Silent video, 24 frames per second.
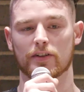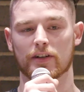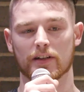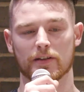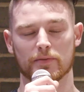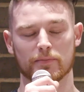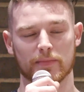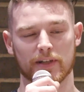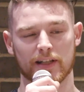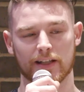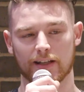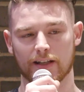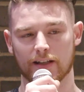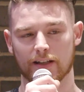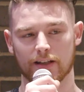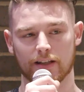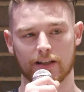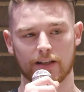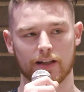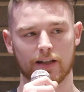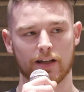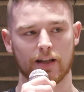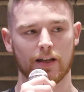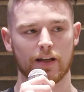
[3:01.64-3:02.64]
with it
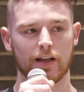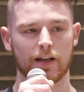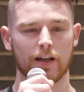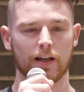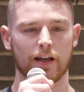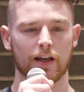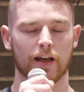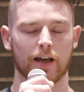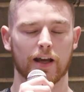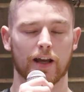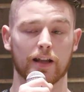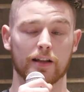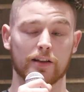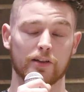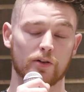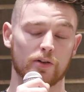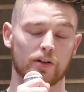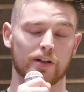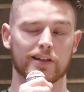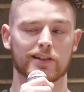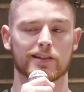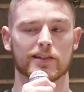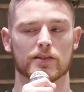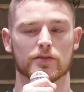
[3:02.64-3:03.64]
immediately, and
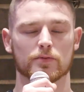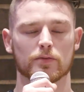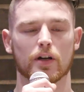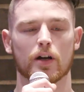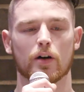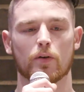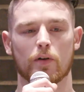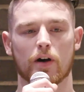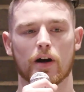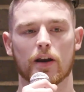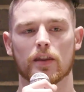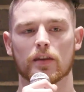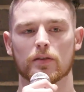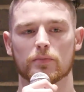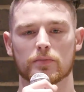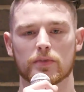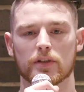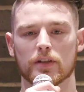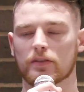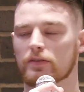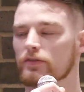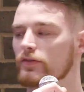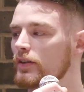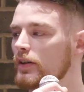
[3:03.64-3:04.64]
knew that this is where I wanted to
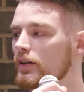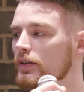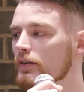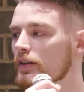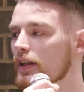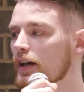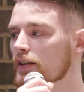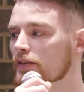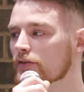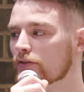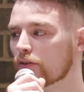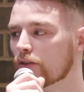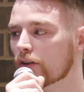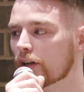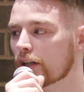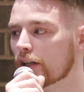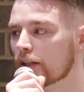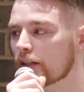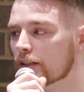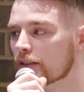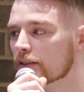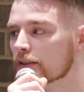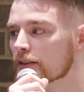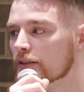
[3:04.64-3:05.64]
be for the next 4
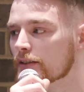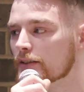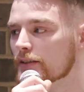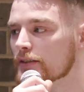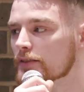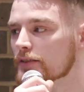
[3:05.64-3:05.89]
years.